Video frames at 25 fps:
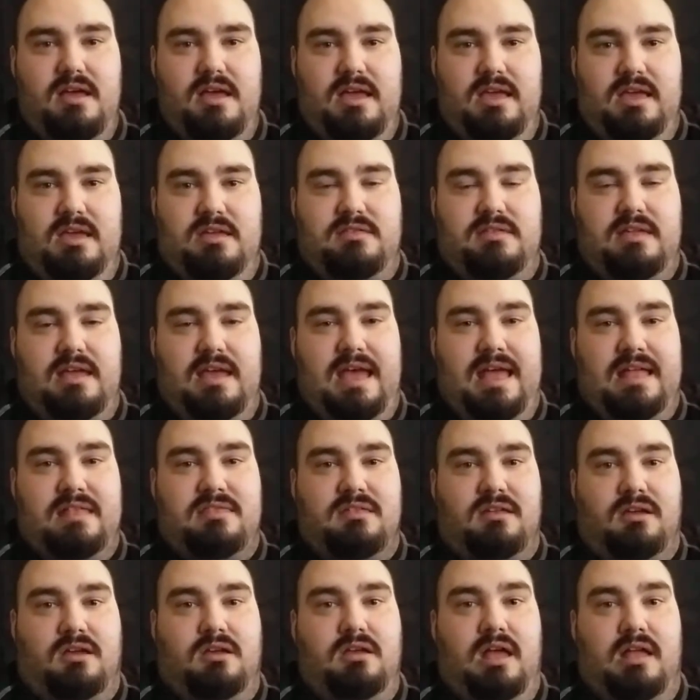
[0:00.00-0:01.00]
You see,
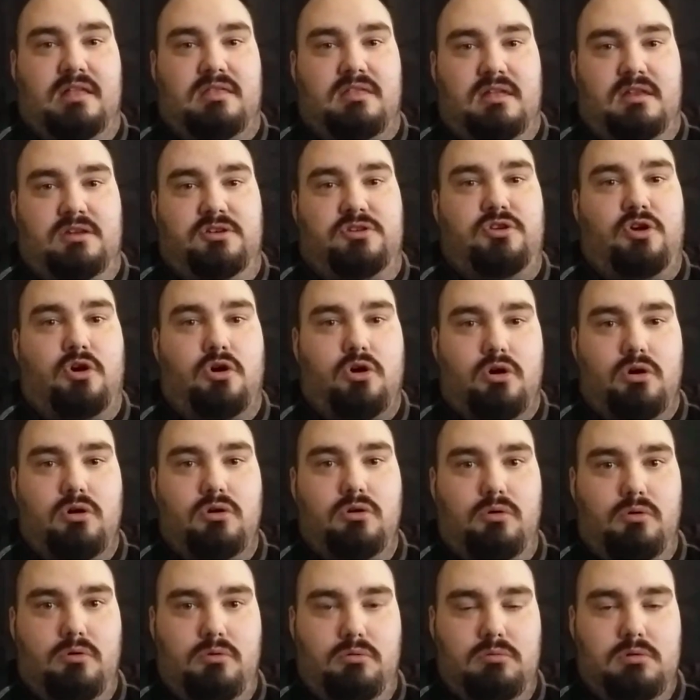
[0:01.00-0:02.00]
it's
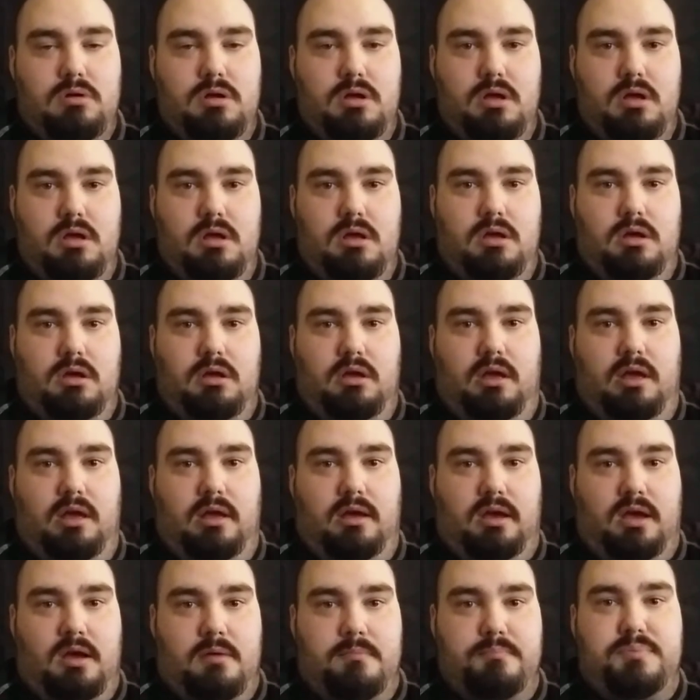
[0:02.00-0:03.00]
internal
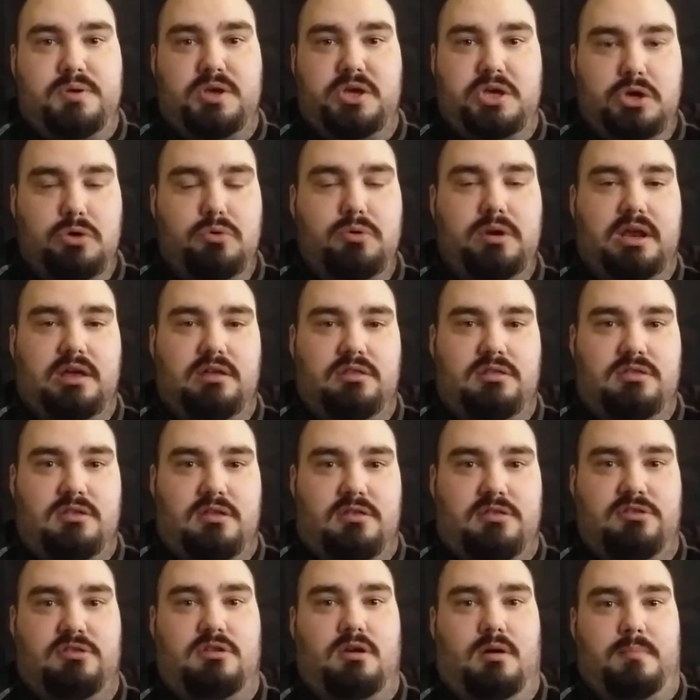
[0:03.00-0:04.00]
computing
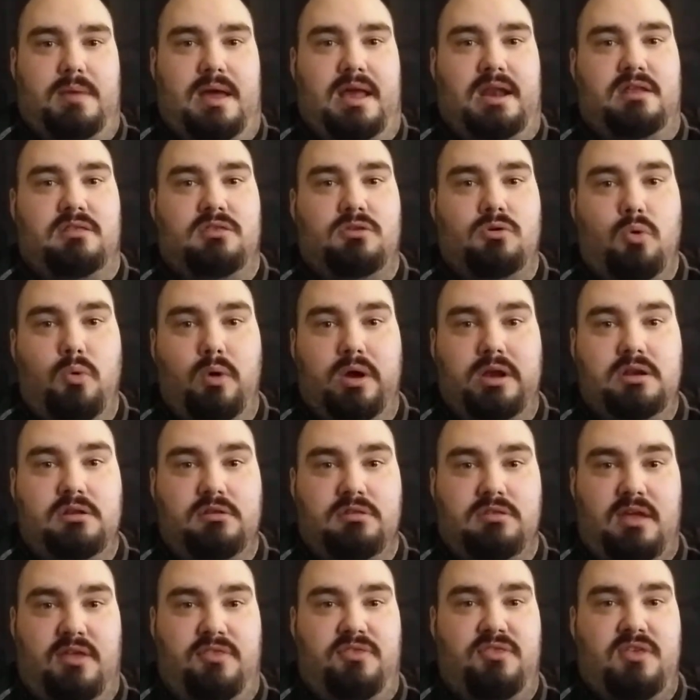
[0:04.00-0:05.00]
system, and it's going to
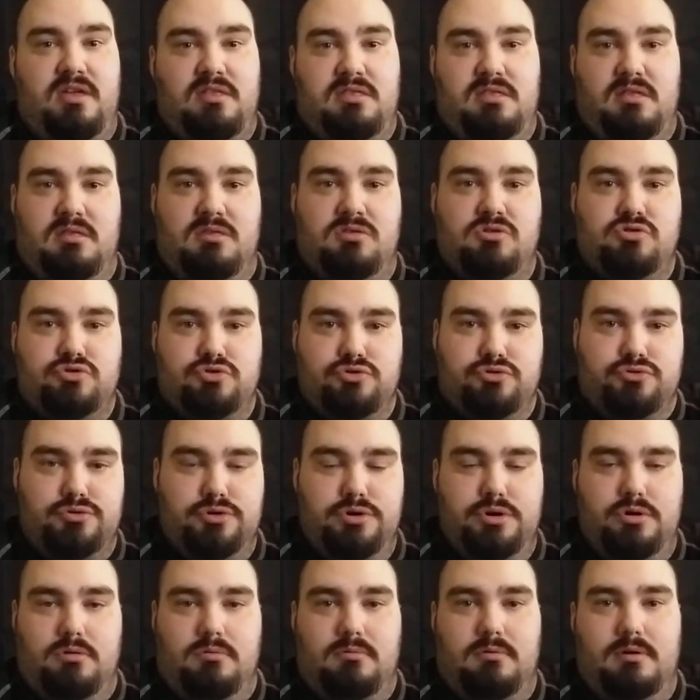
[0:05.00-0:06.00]
say this is
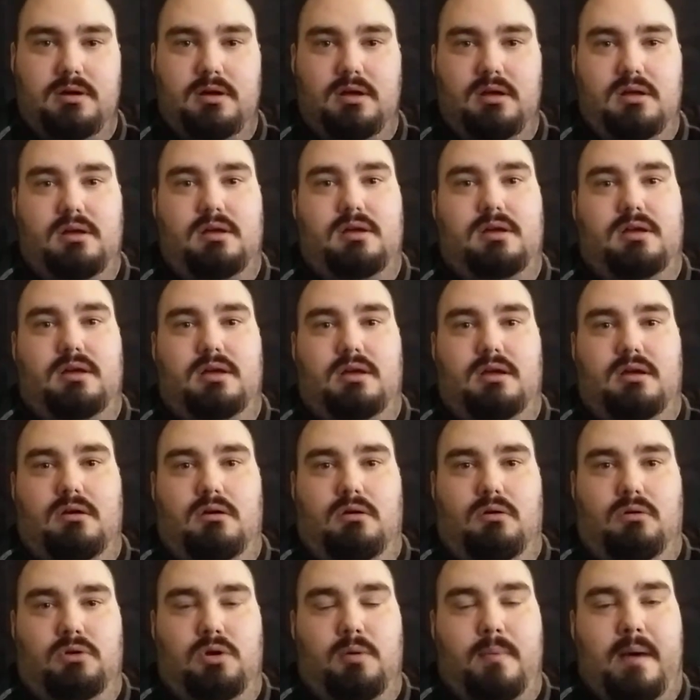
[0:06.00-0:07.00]
true
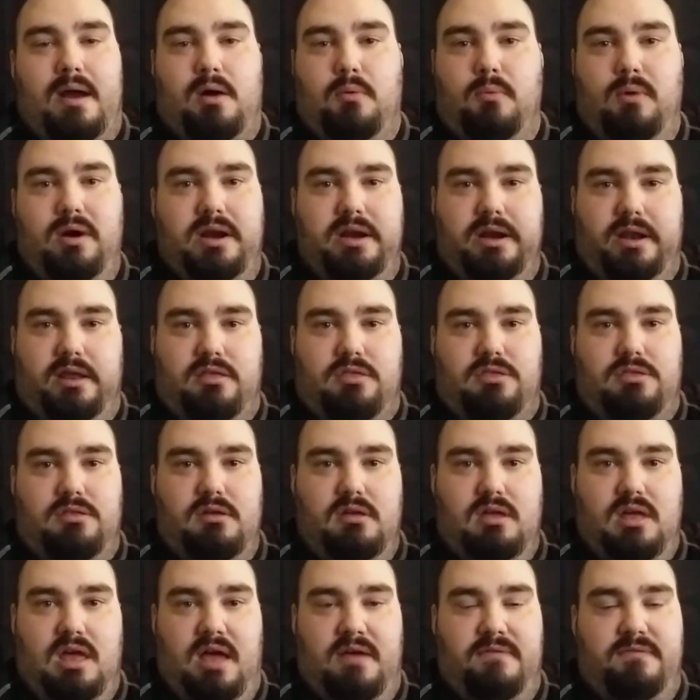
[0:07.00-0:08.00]
no matter what it is.
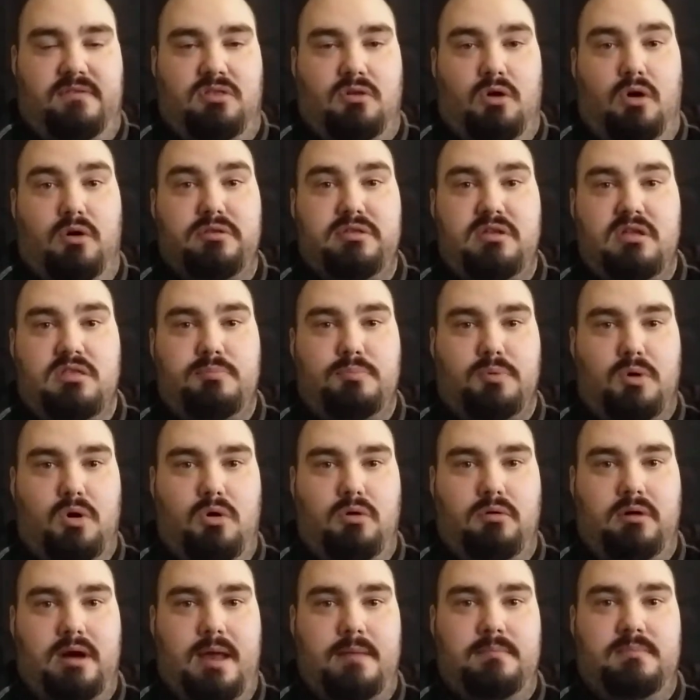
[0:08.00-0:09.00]
As long as it's
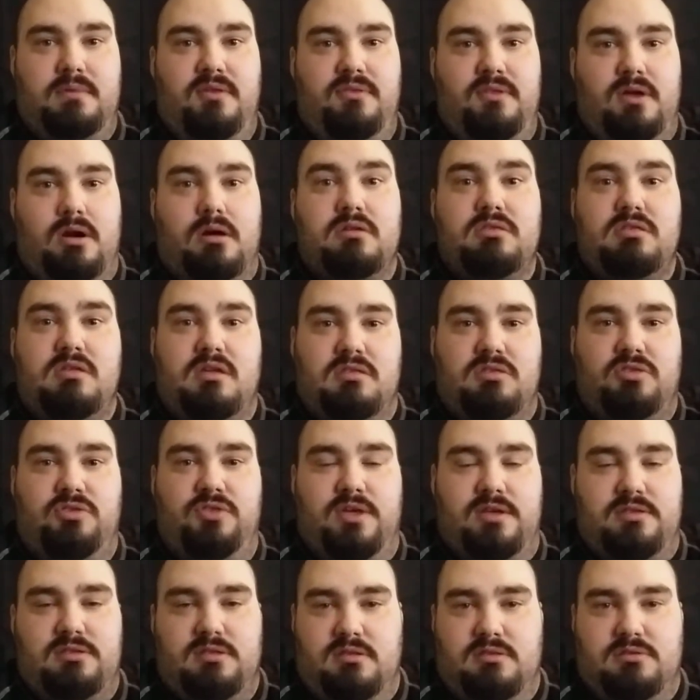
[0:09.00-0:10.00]
programmed in there, it says
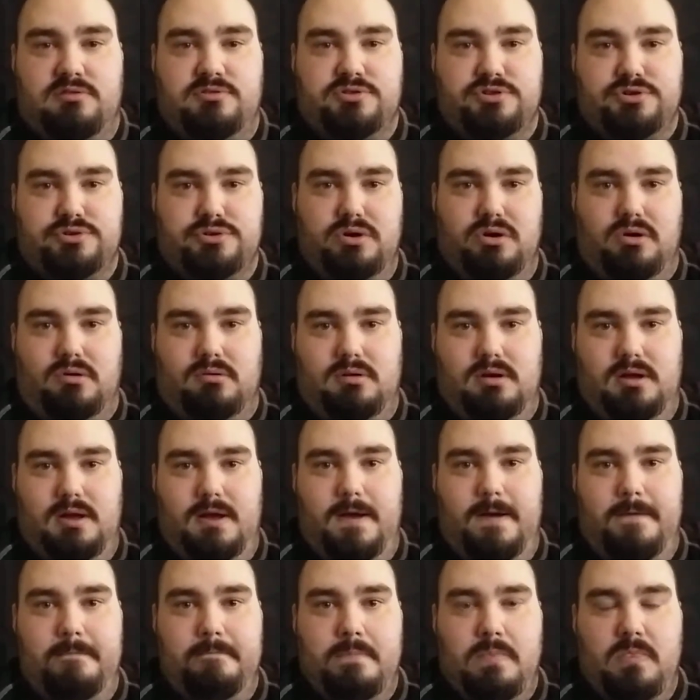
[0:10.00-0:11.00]
this is true.
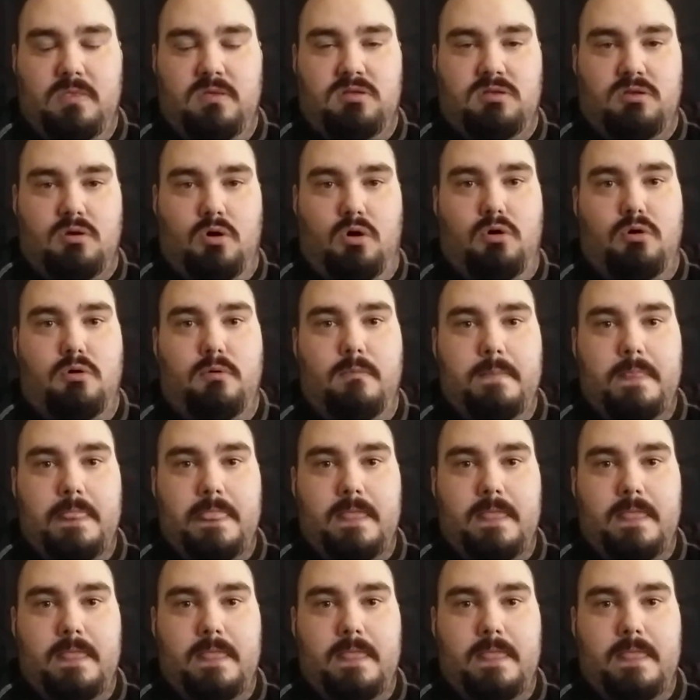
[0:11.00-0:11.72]
So